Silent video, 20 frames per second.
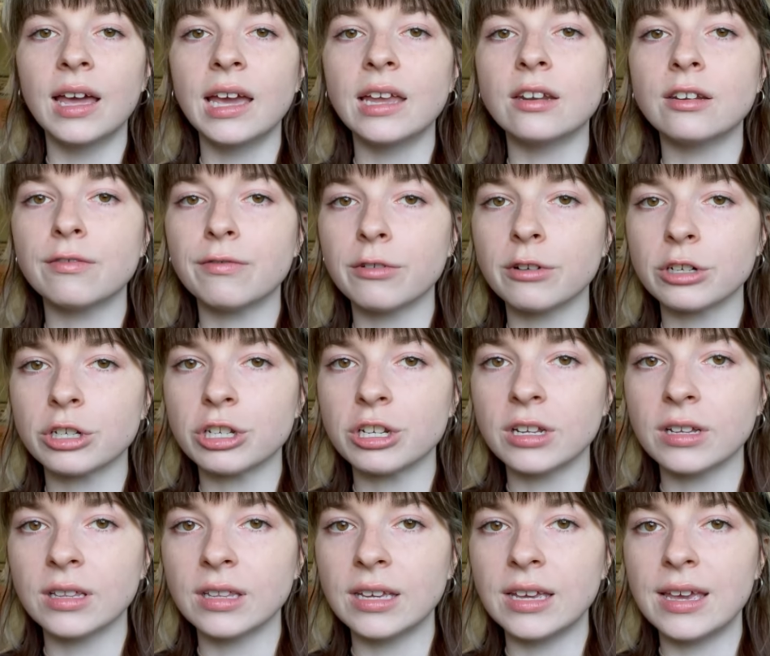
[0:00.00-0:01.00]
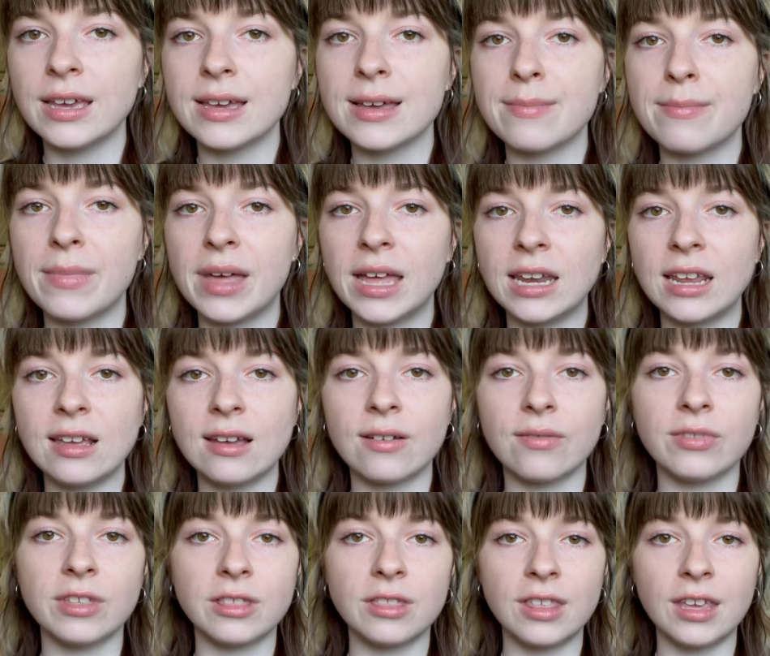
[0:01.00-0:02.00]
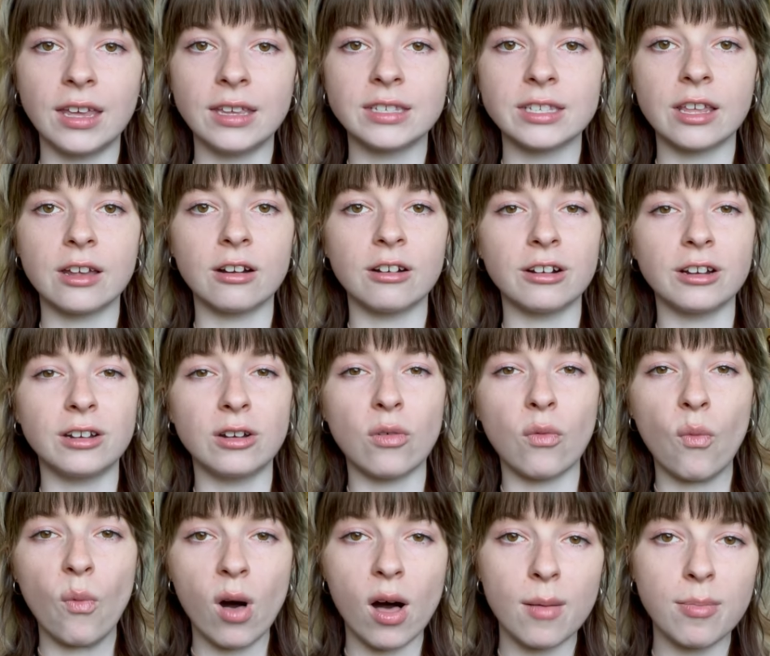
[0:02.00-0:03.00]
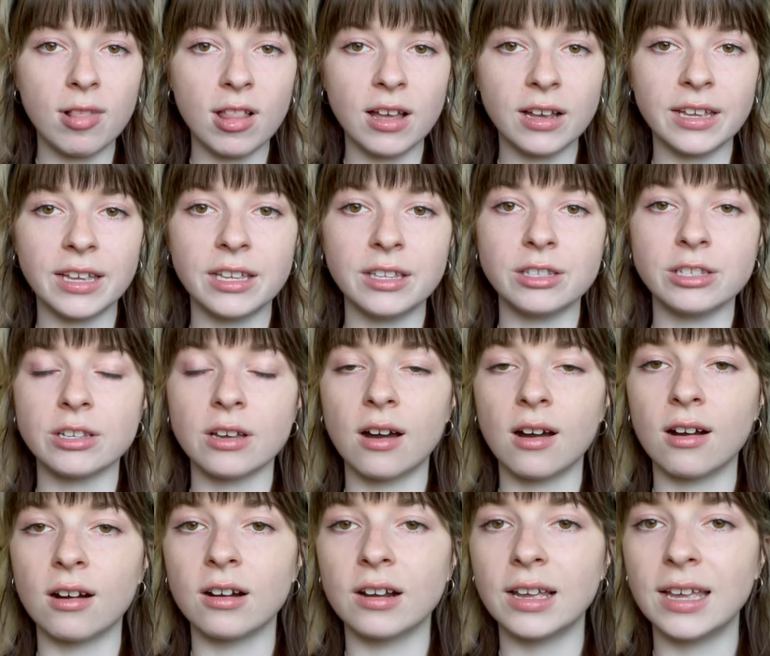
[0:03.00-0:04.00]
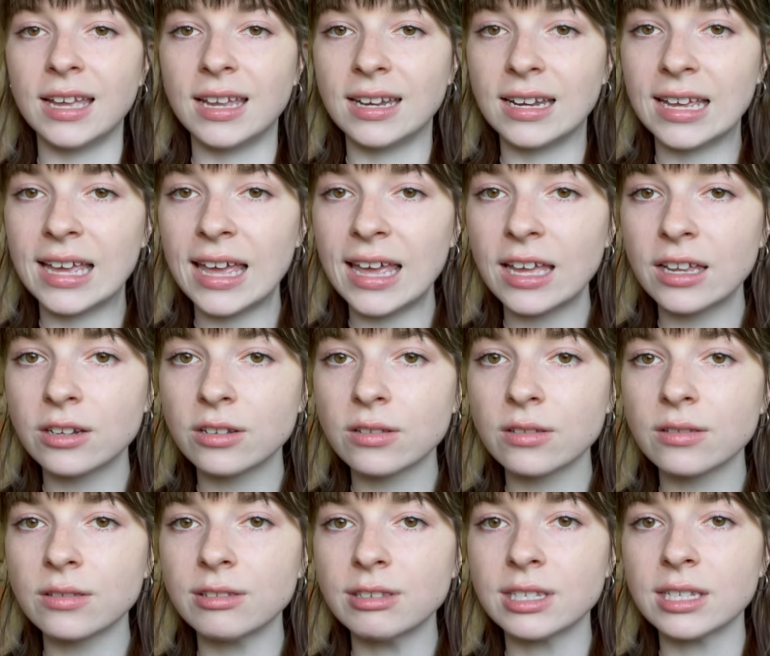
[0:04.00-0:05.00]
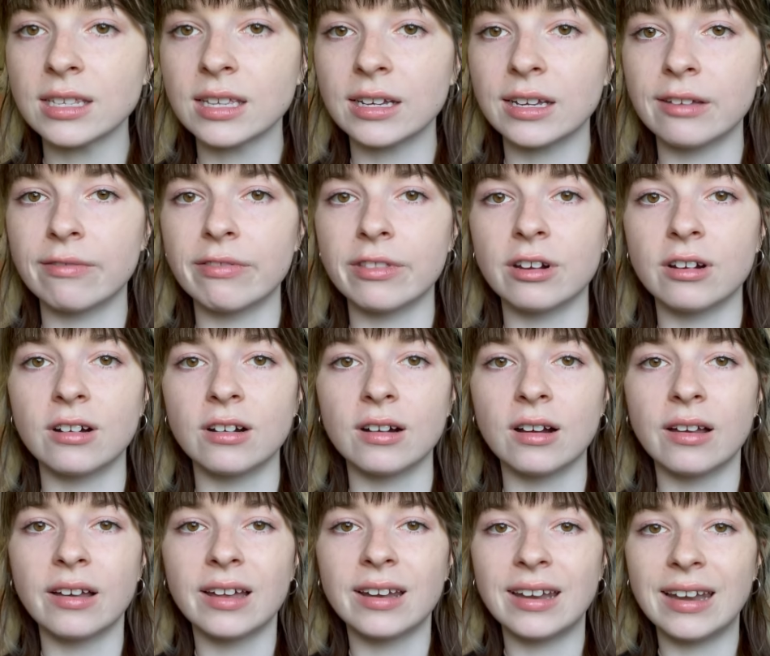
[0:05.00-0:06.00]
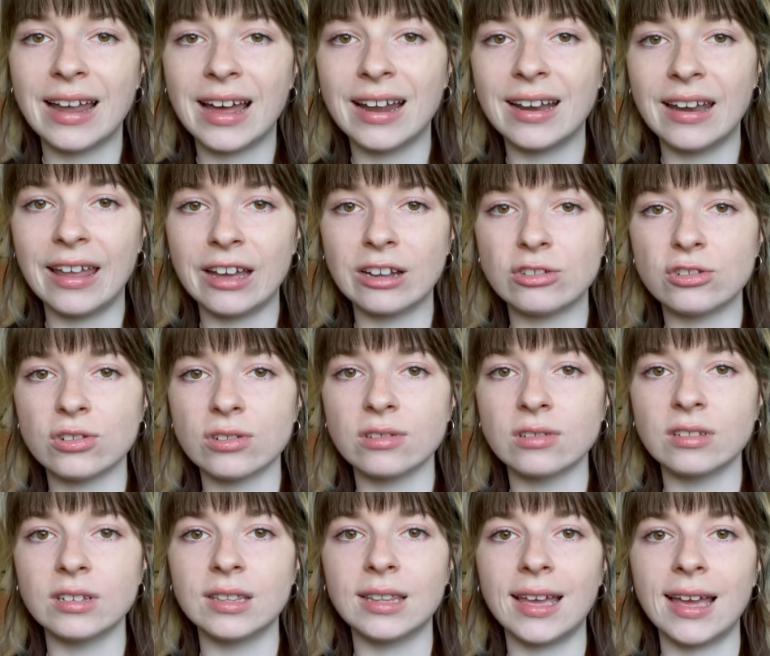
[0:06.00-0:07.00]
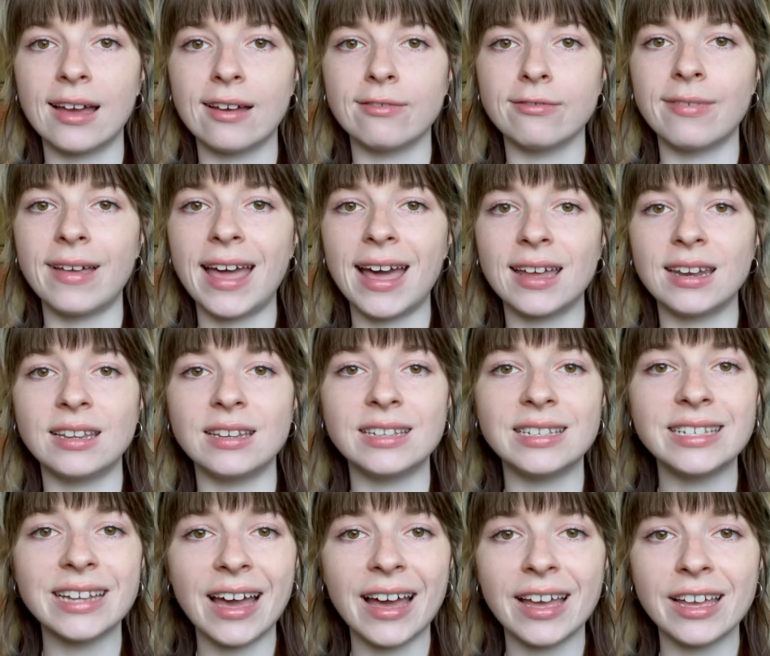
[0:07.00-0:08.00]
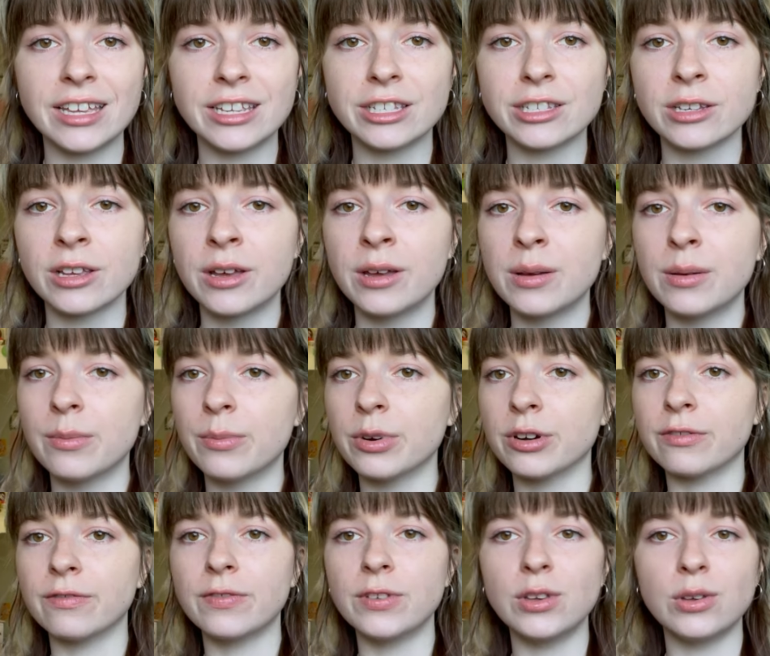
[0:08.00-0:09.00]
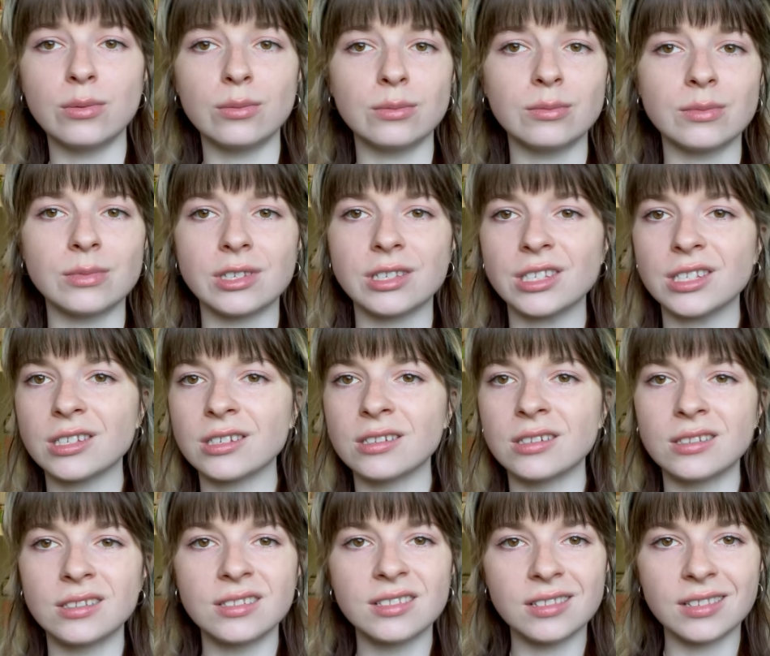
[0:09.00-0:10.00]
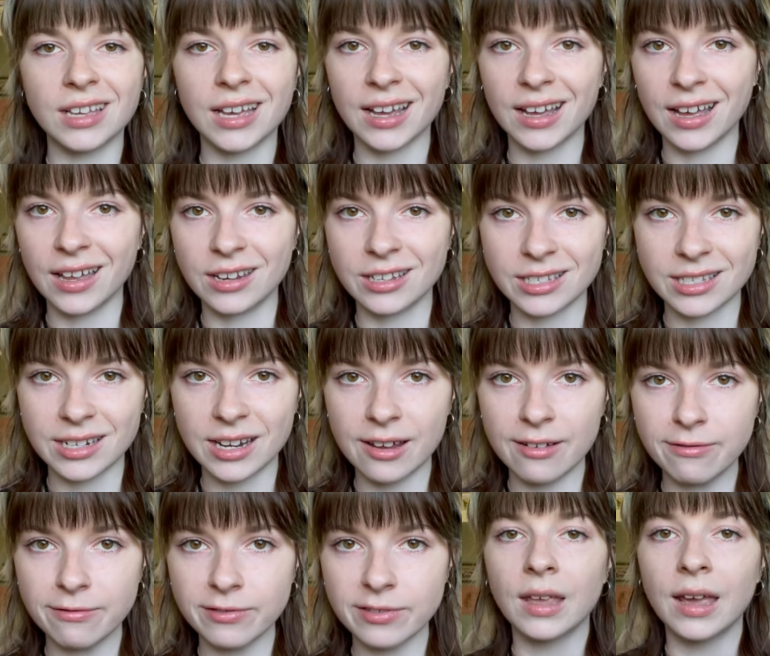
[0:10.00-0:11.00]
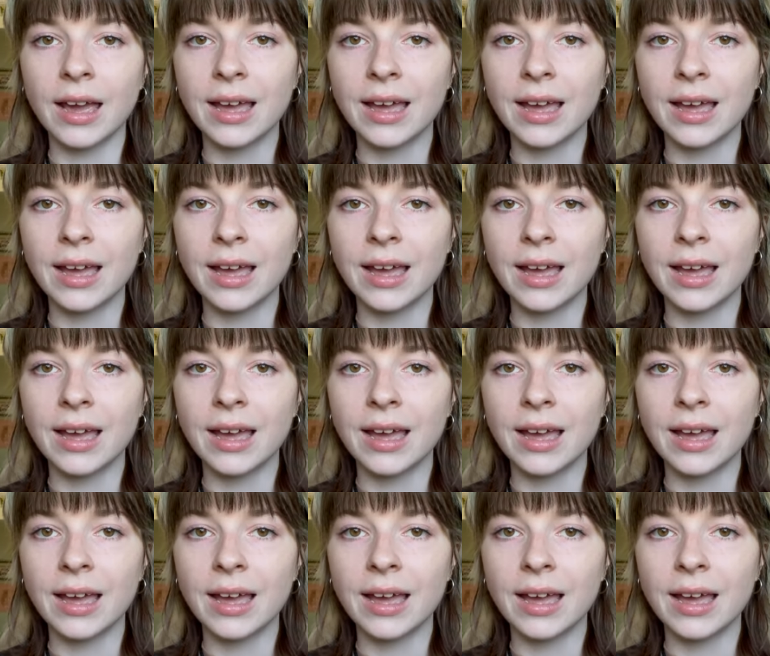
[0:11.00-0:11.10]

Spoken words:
And unfortunately, many of the things that are in wall plug-ins are in candles, like if they're not natural and they have added dyes, perfumes, that kind of stuff.